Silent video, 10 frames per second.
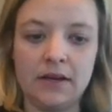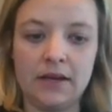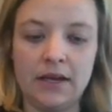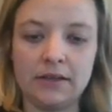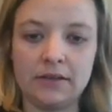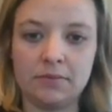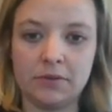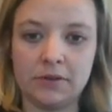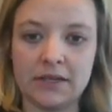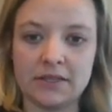8
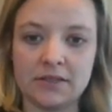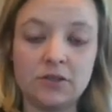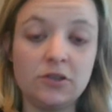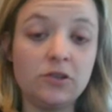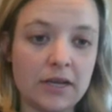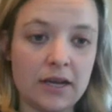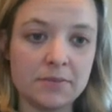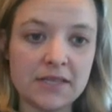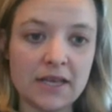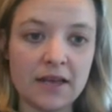plus 2
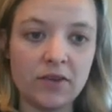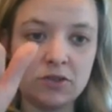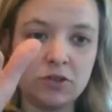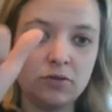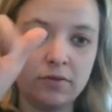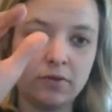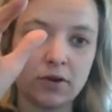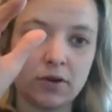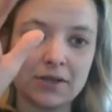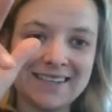times 7, 2,
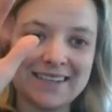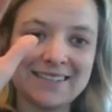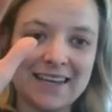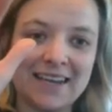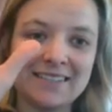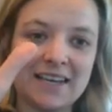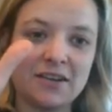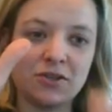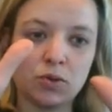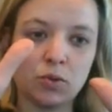4, 6, 8,
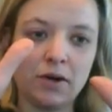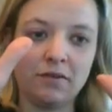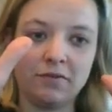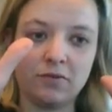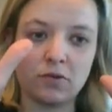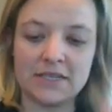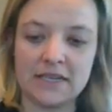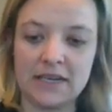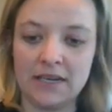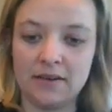10, 12,
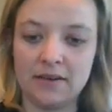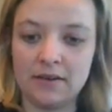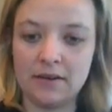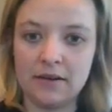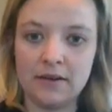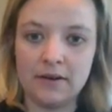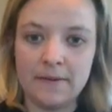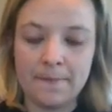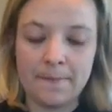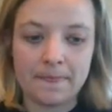14.
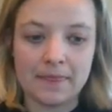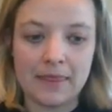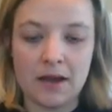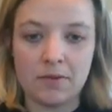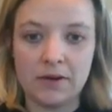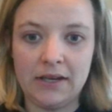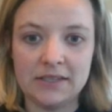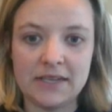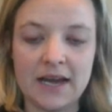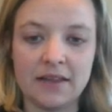Now I need
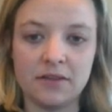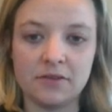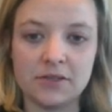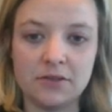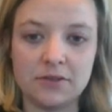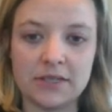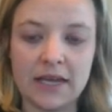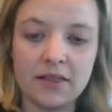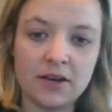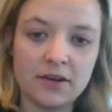to add those two
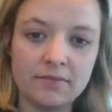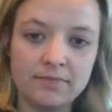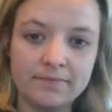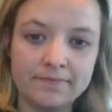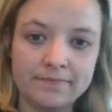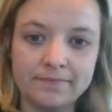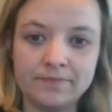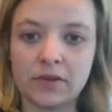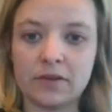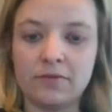together.
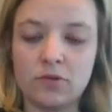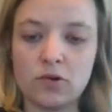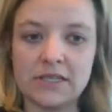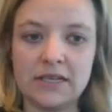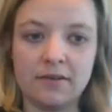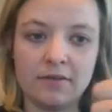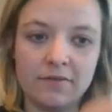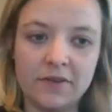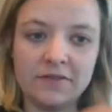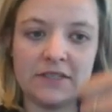14,
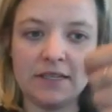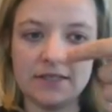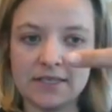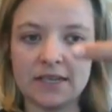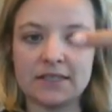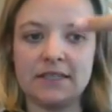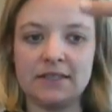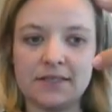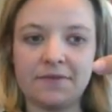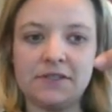15,
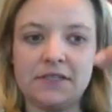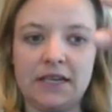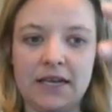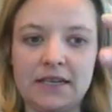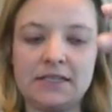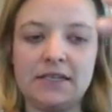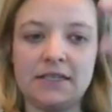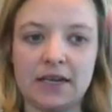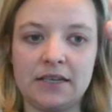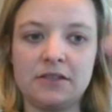16, 17, 18,
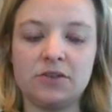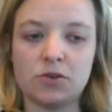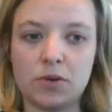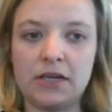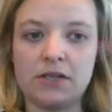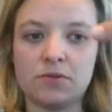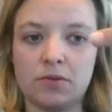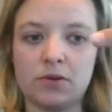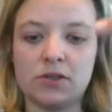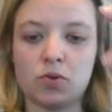19, 20,
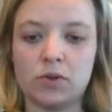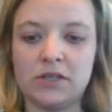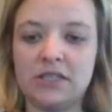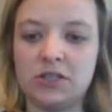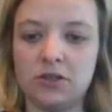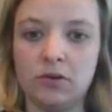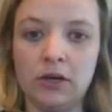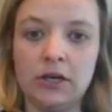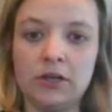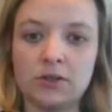21, 22.
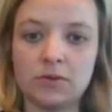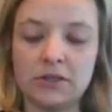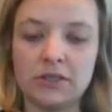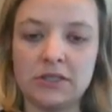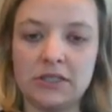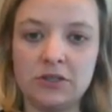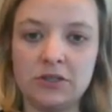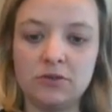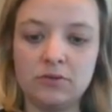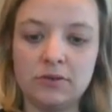
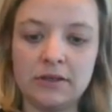22